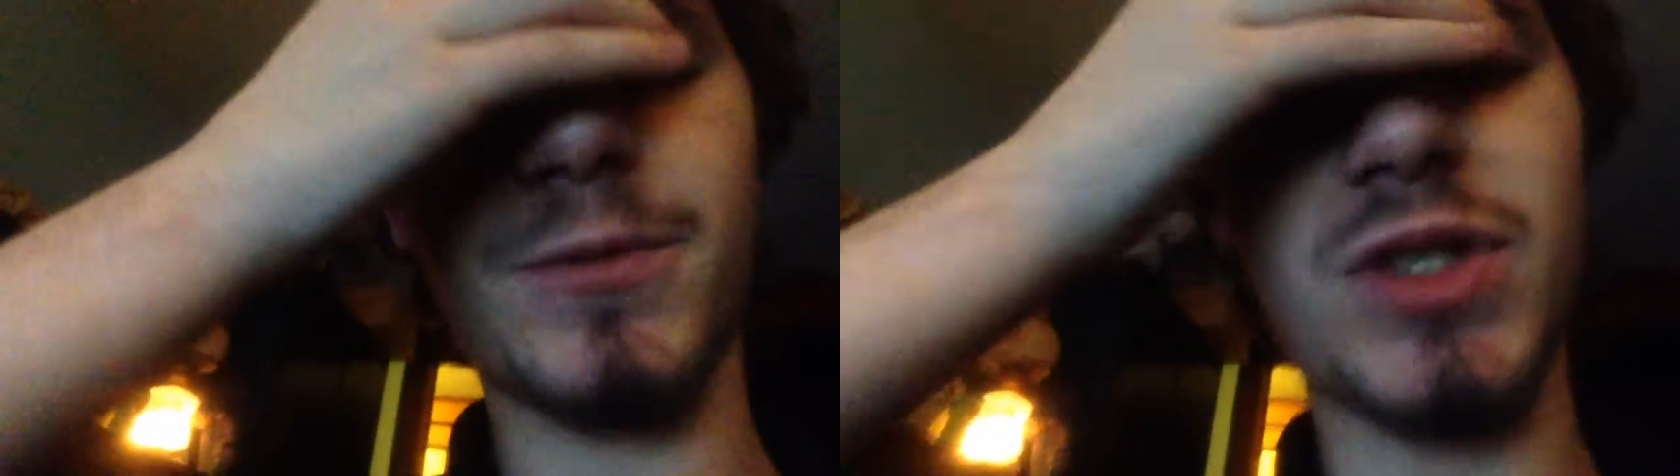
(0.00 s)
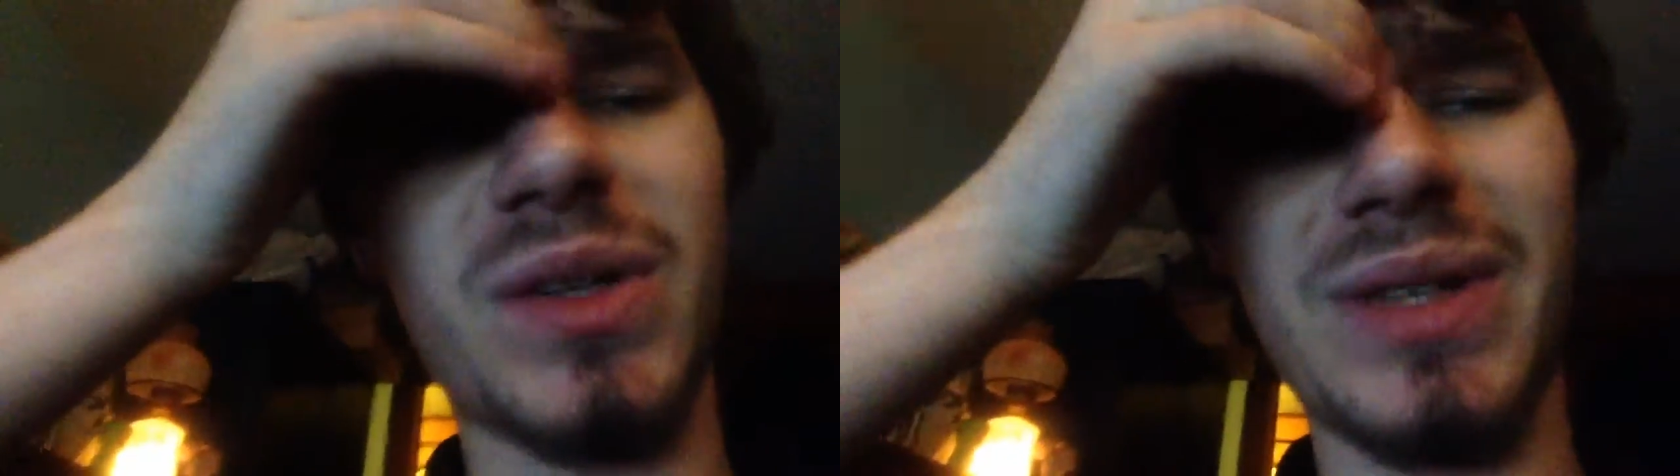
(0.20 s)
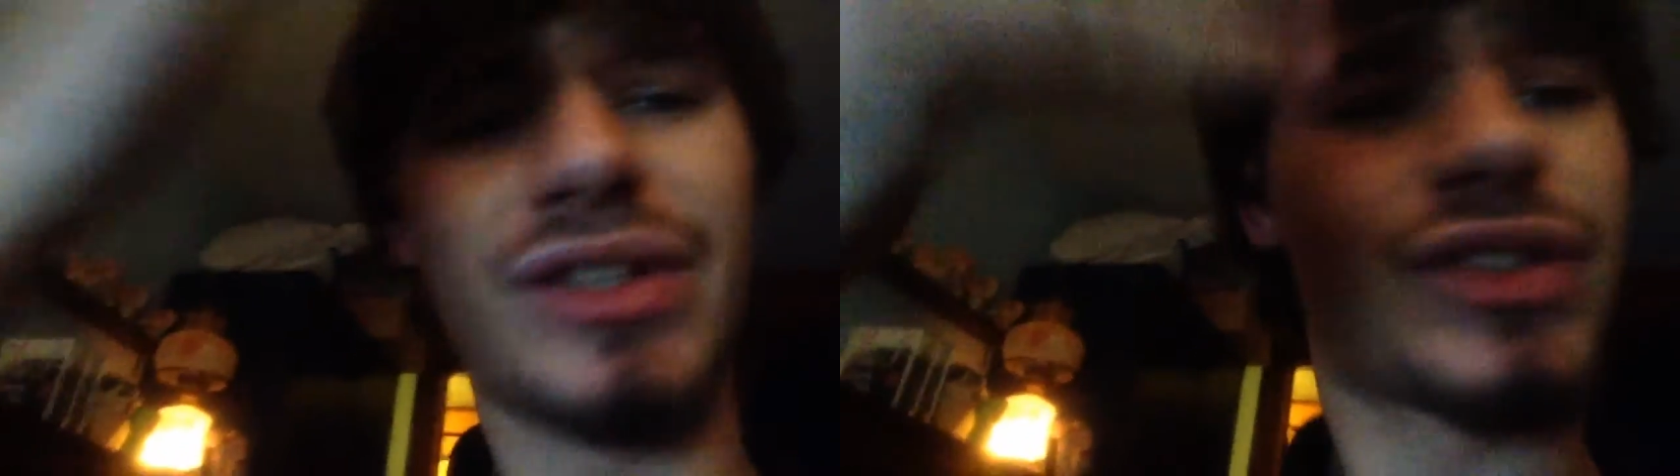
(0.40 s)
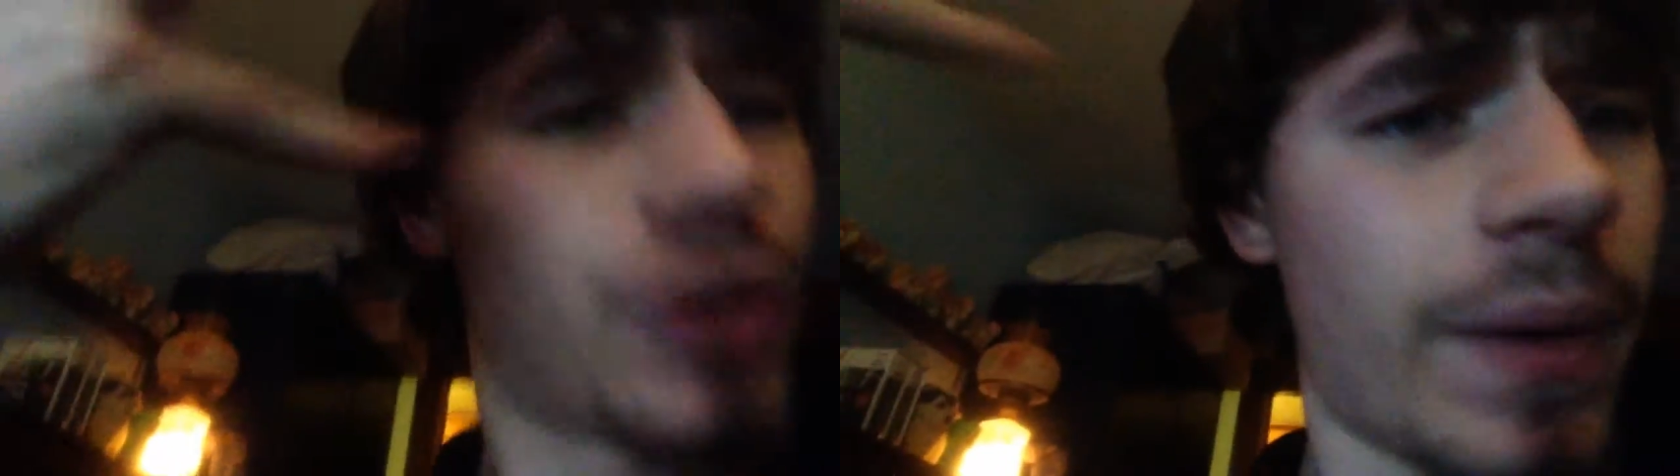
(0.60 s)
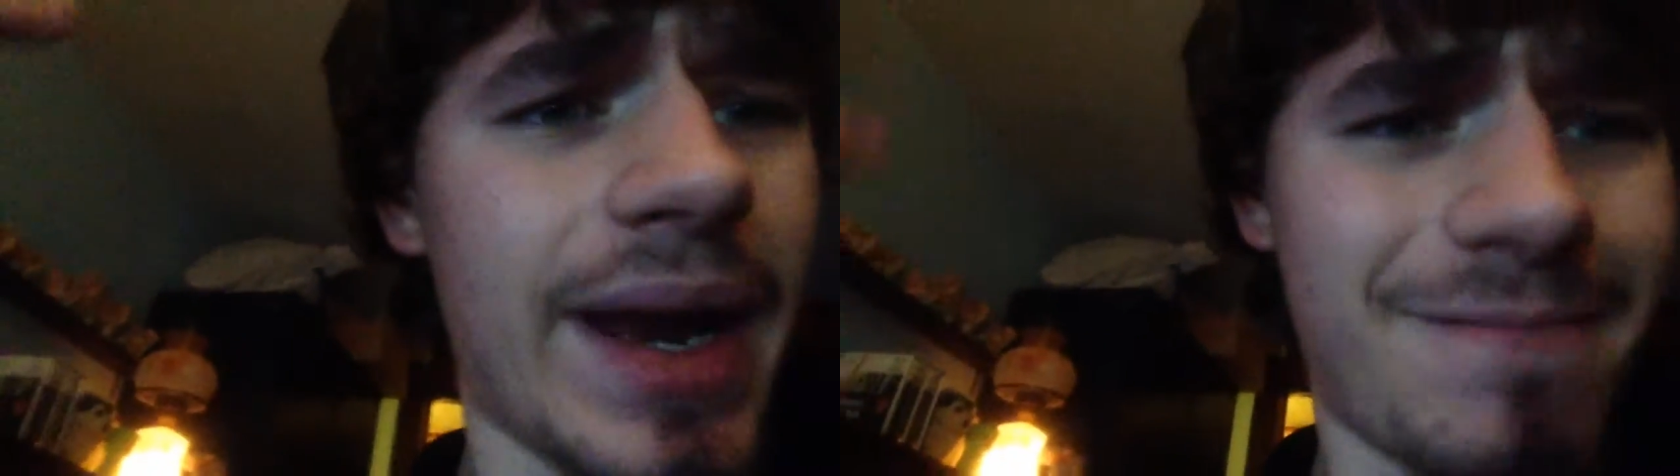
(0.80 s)
So it was
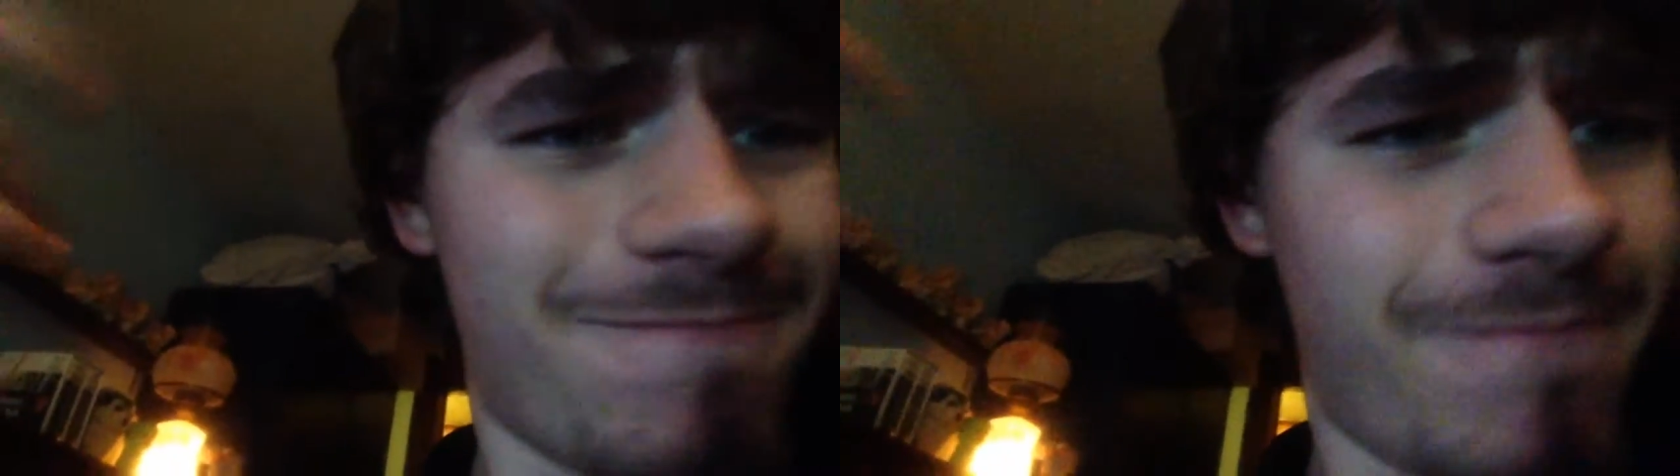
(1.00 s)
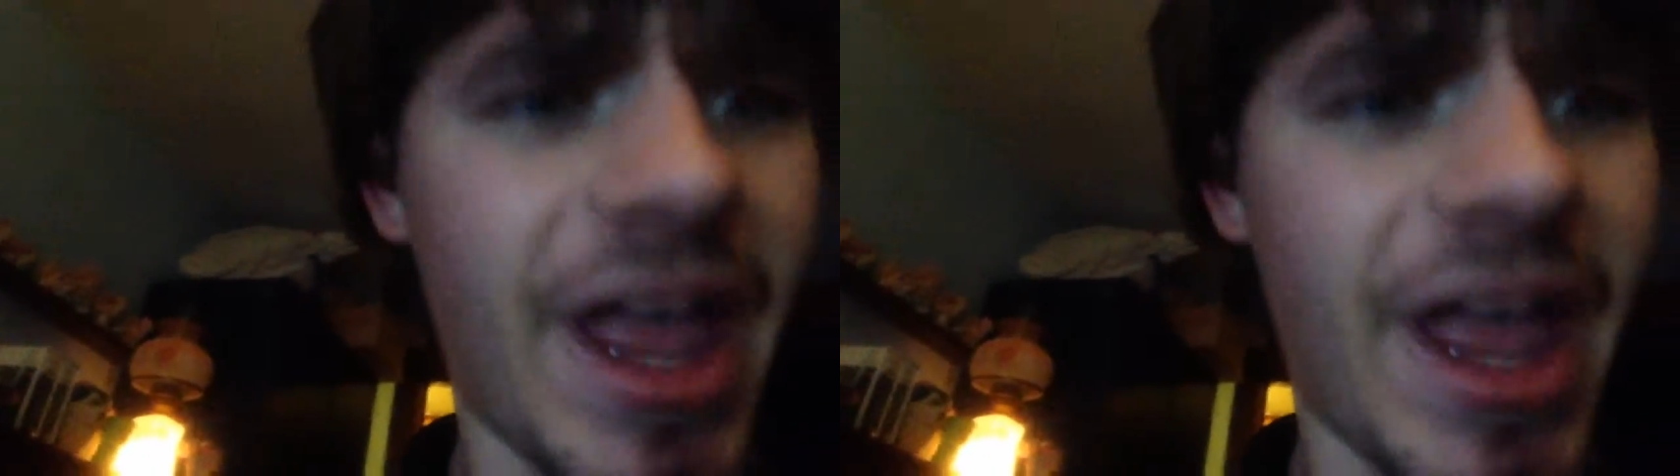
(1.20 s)
a great